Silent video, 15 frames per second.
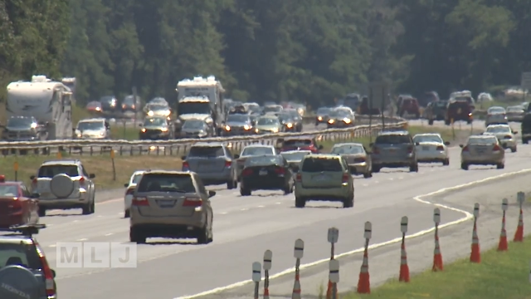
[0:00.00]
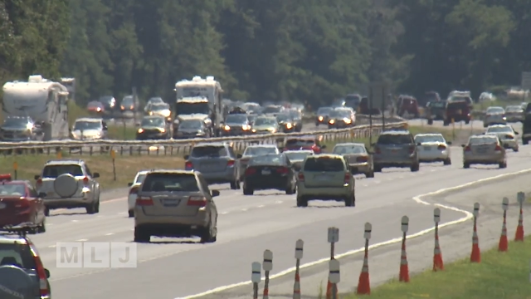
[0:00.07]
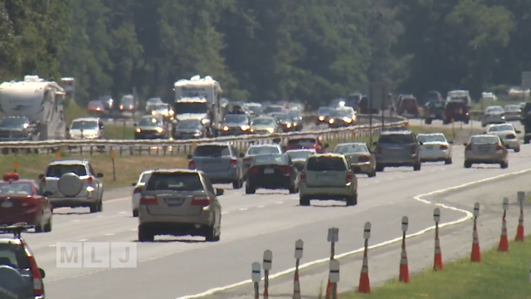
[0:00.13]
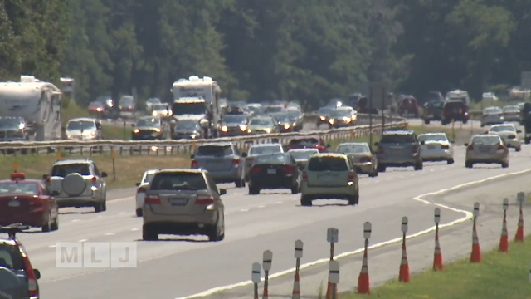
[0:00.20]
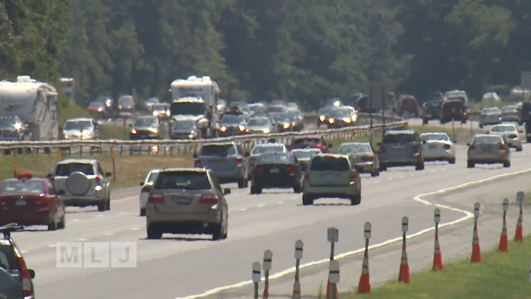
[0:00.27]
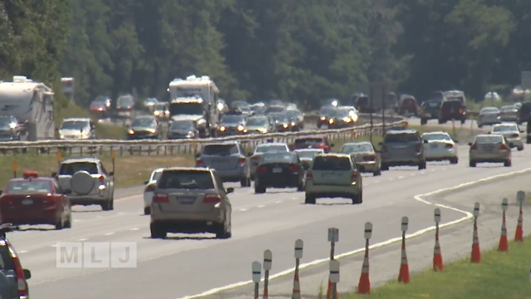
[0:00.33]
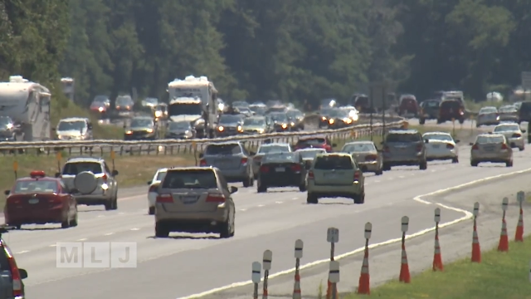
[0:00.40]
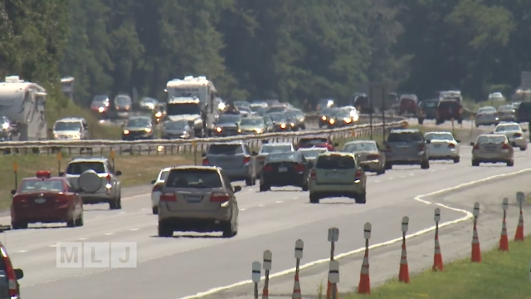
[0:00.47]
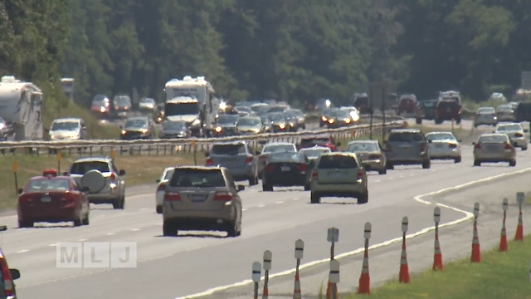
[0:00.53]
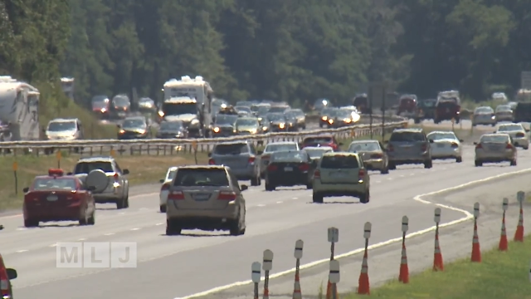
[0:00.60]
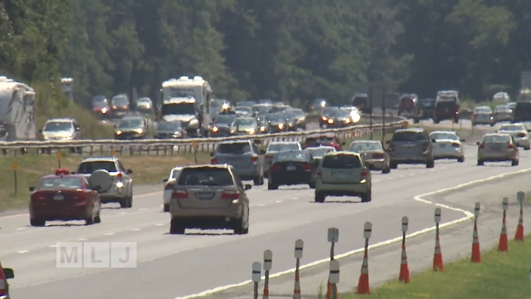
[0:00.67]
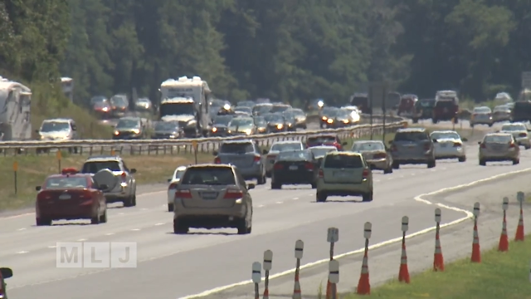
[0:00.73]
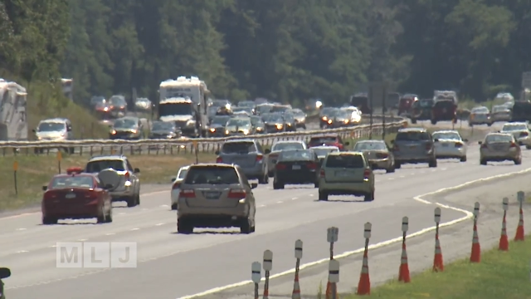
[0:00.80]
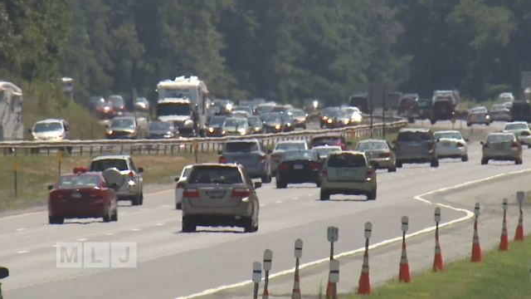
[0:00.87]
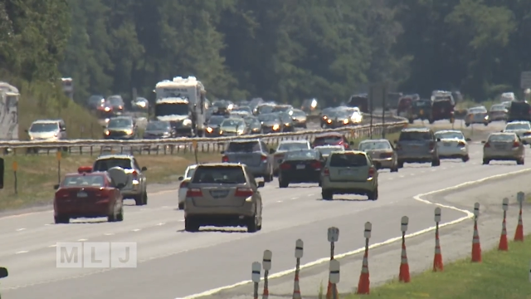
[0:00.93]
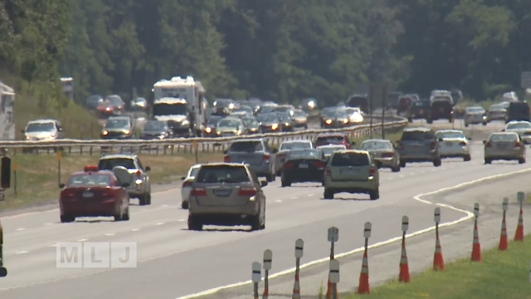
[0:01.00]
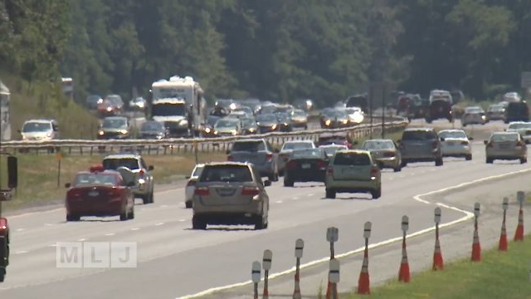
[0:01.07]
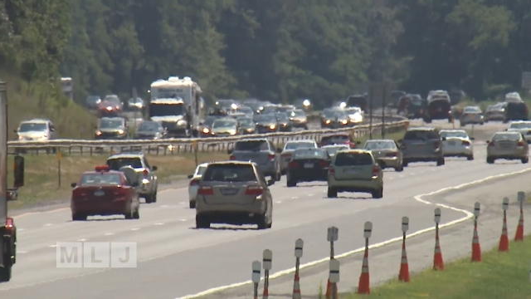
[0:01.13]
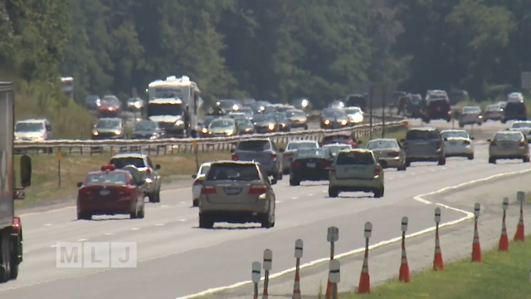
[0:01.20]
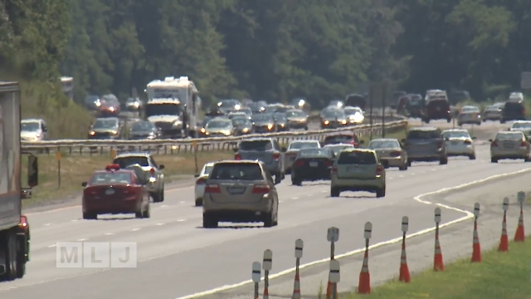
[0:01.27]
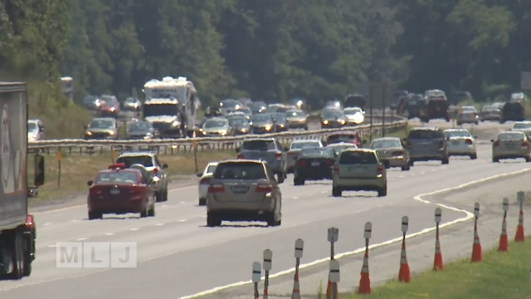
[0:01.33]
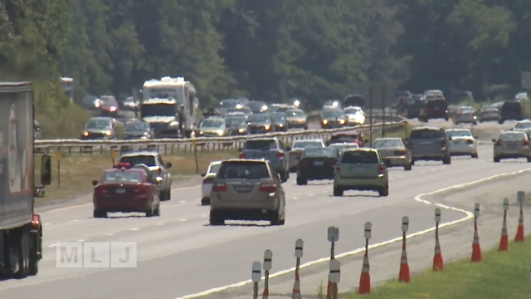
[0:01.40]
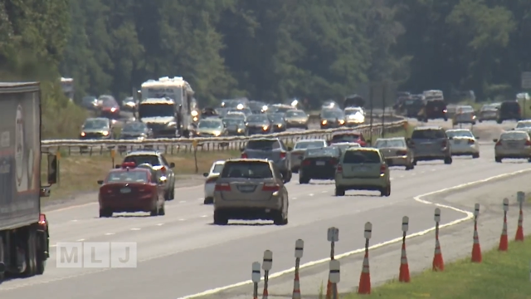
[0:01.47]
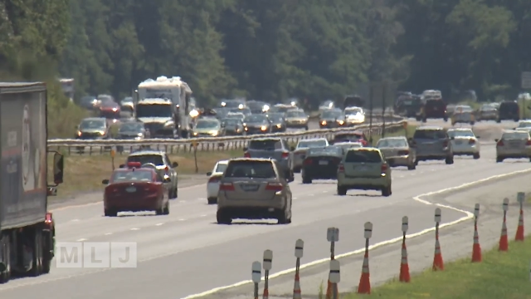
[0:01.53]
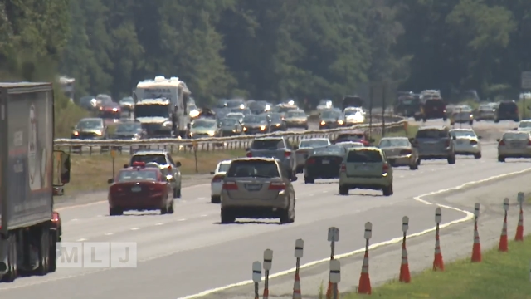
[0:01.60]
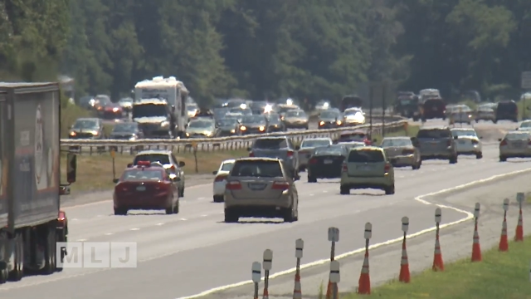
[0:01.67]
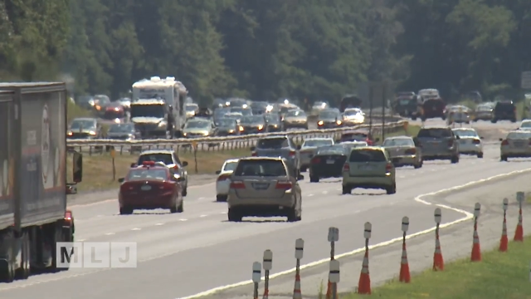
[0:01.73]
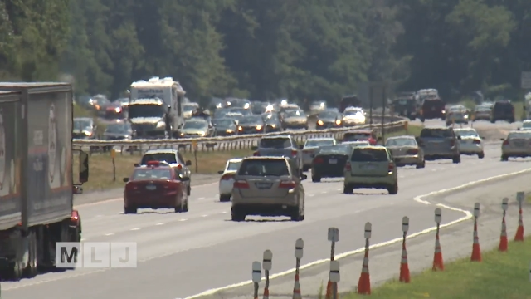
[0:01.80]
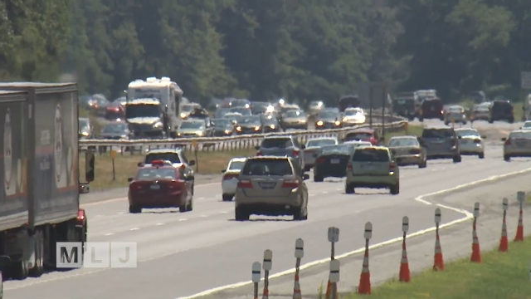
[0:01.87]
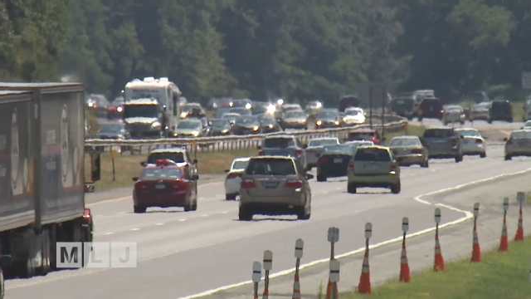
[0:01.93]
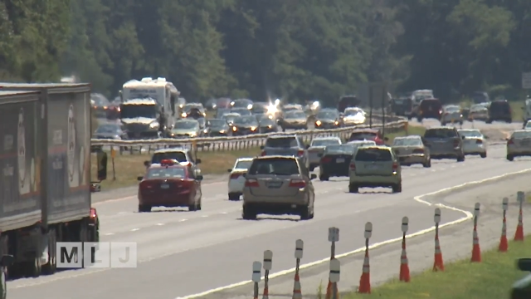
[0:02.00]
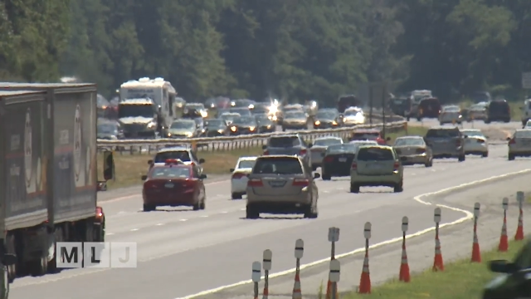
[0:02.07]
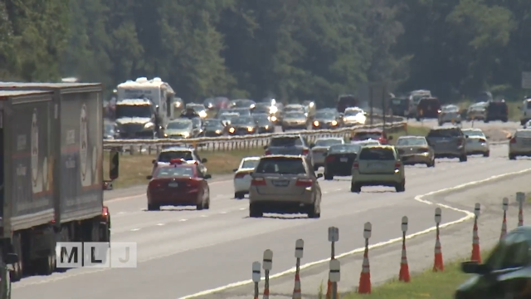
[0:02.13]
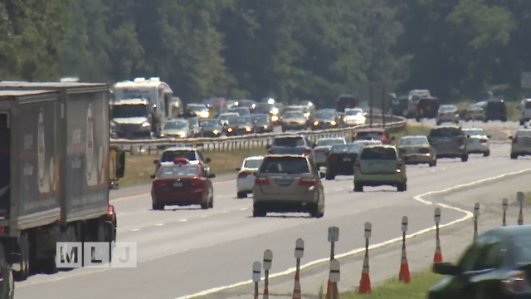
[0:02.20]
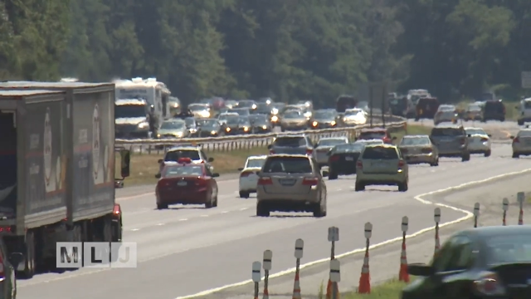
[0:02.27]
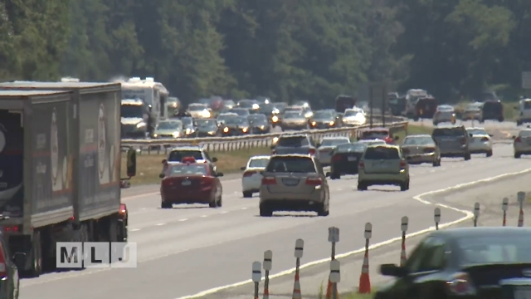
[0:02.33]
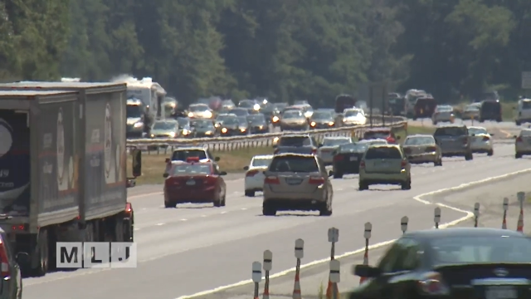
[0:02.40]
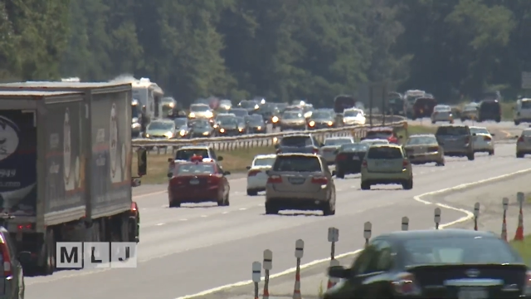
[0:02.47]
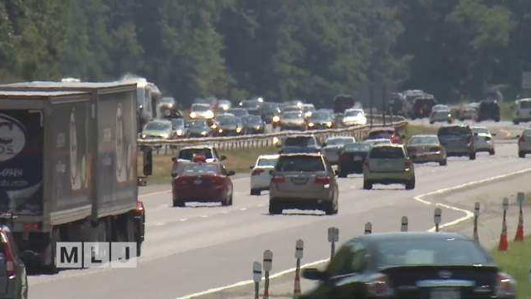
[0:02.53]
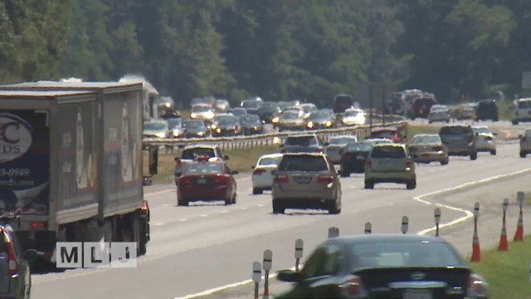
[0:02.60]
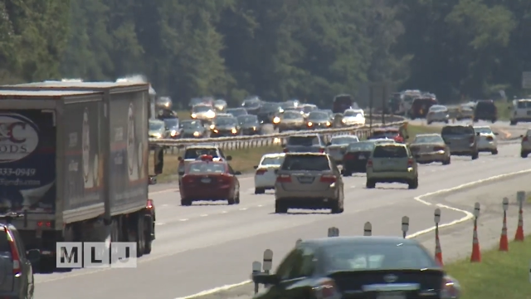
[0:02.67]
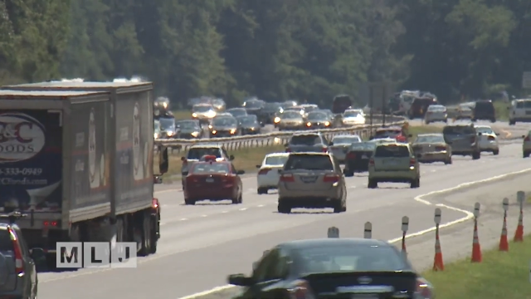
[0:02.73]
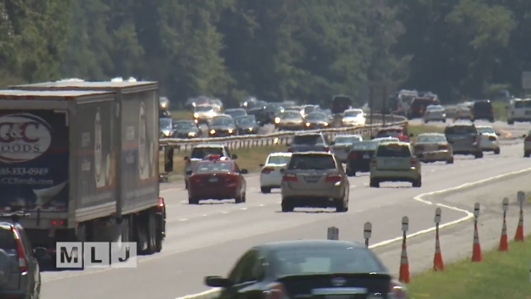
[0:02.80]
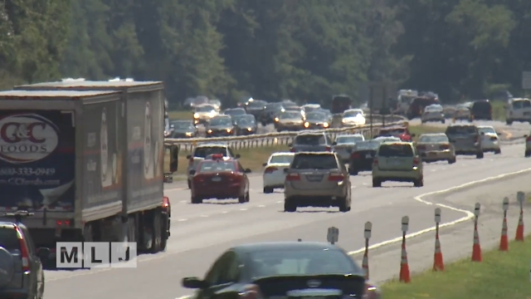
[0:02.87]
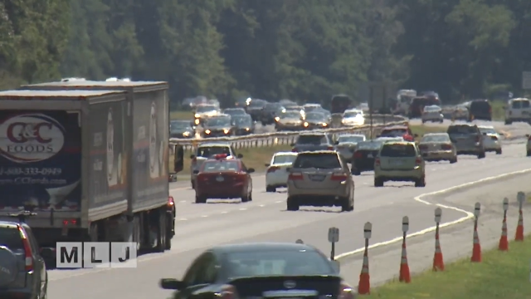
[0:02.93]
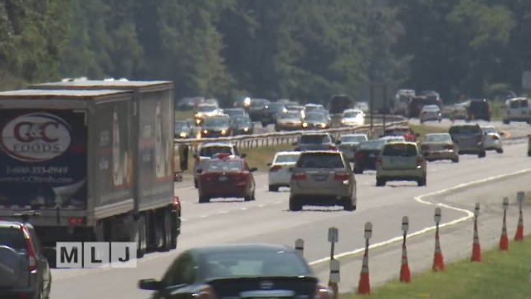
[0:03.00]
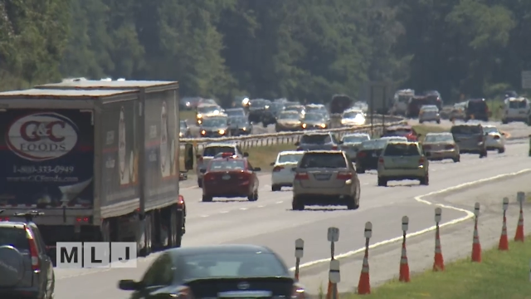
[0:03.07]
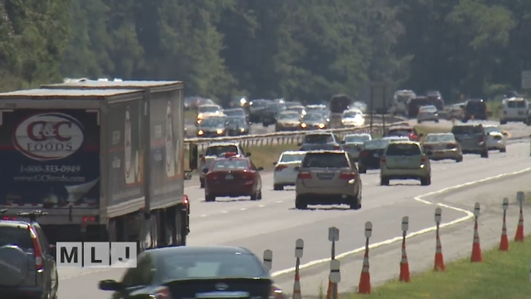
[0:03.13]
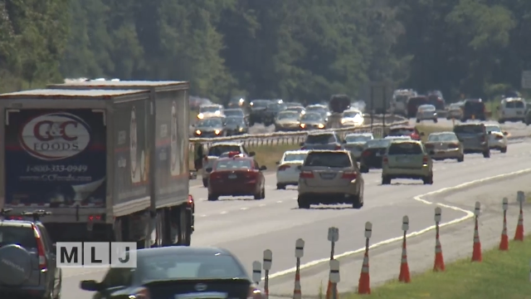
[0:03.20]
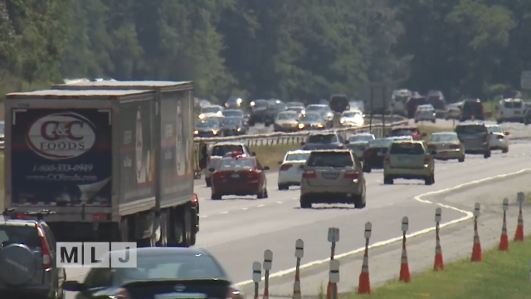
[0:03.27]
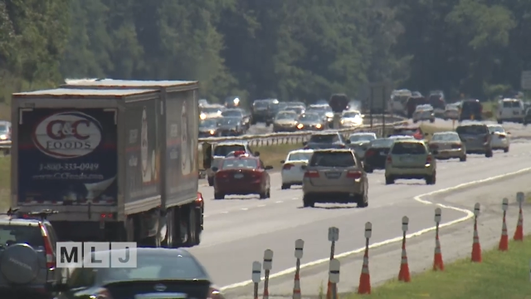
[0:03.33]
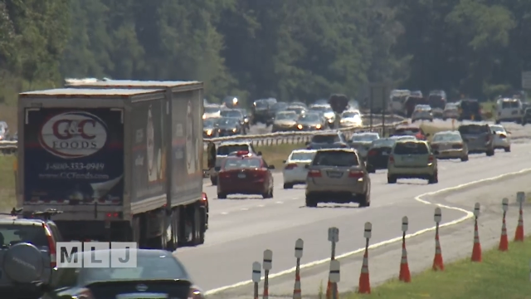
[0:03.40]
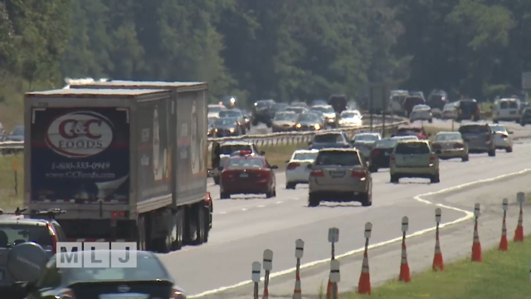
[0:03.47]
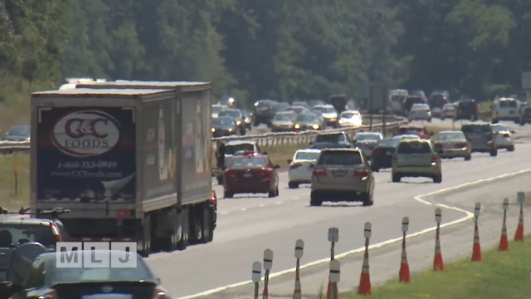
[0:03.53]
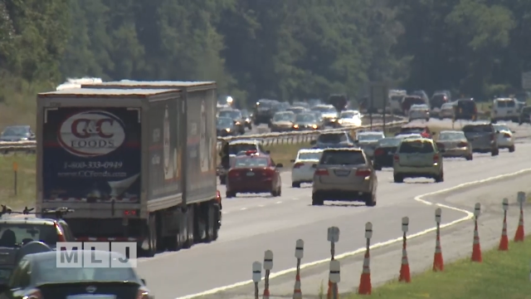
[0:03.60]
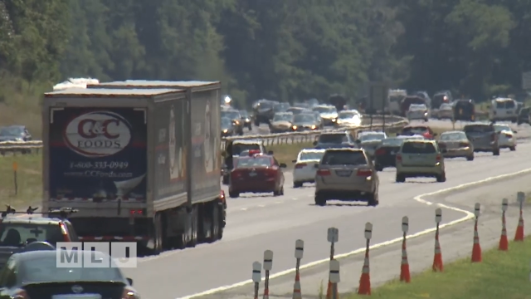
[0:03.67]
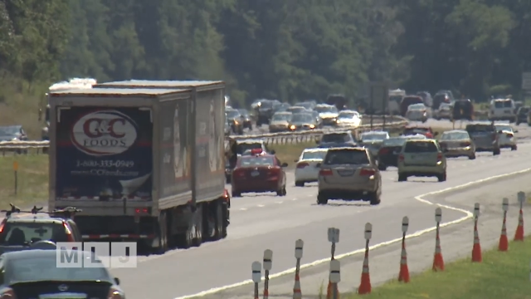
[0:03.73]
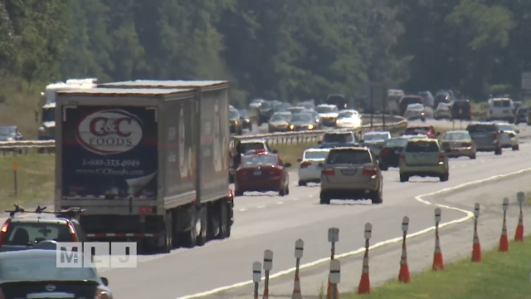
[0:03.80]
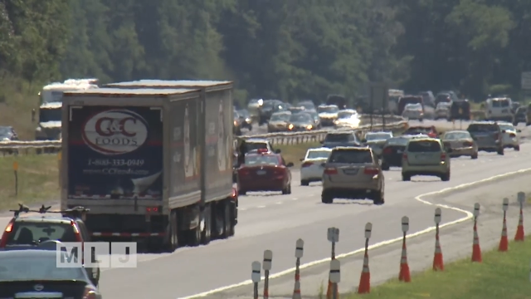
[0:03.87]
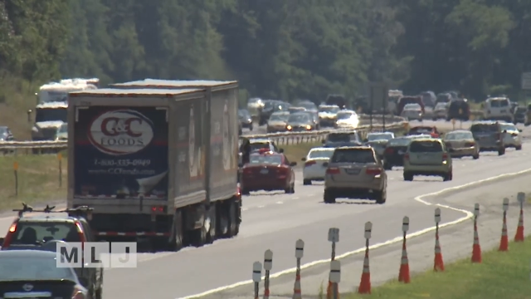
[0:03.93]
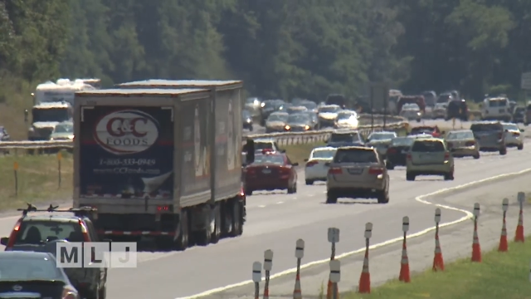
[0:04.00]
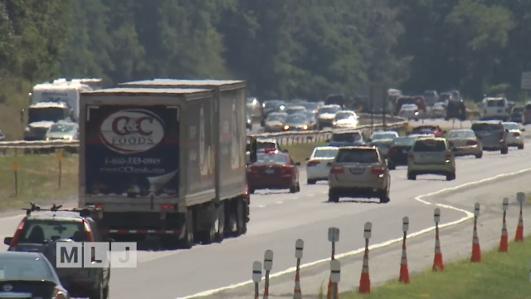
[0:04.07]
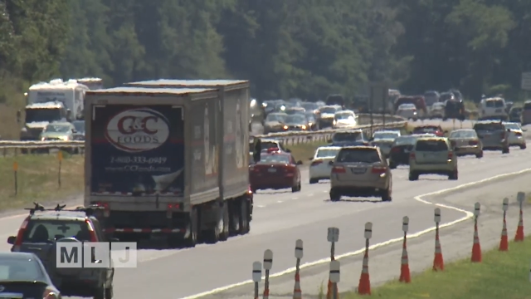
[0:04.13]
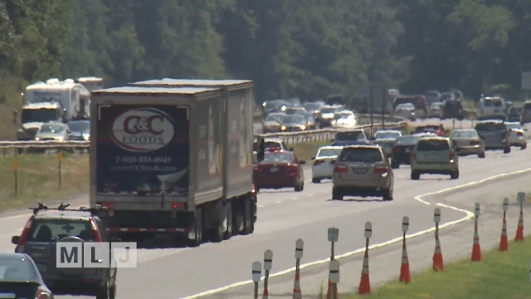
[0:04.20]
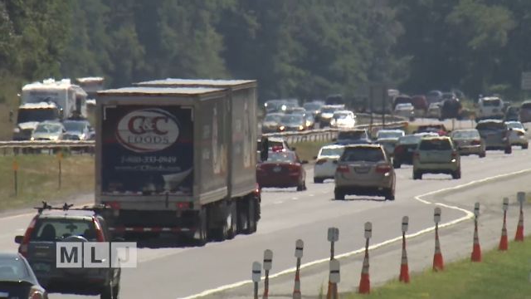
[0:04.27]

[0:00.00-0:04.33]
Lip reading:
[unreadable: no face in view]